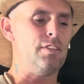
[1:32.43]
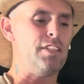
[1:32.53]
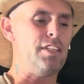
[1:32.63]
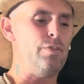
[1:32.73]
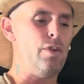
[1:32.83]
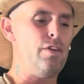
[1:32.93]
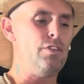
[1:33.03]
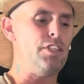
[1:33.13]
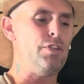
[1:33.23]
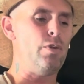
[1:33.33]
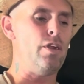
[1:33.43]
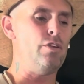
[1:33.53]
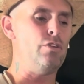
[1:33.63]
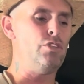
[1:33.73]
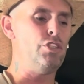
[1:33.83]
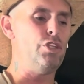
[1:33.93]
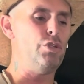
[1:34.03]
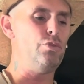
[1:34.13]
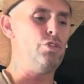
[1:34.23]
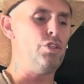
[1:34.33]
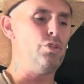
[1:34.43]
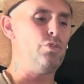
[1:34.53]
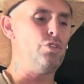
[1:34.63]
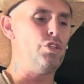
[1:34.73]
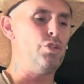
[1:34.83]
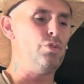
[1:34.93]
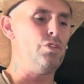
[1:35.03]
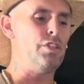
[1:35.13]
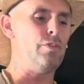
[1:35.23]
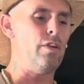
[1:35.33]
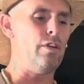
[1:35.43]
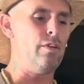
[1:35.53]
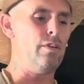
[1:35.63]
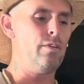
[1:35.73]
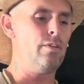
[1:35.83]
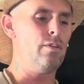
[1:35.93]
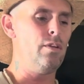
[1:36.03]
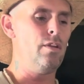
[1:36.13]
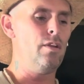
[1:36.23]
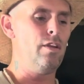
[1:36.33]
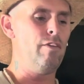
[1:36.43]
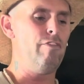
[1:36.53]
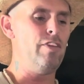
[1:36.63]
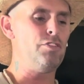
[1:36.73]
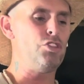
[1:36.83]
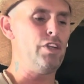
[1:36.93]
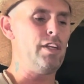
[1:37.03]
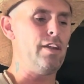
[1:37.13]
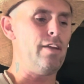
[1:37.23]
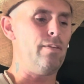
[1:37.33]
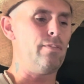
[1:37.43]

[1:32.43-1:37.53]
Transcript: zero, zero, two, two, two, zero. Fifth string down.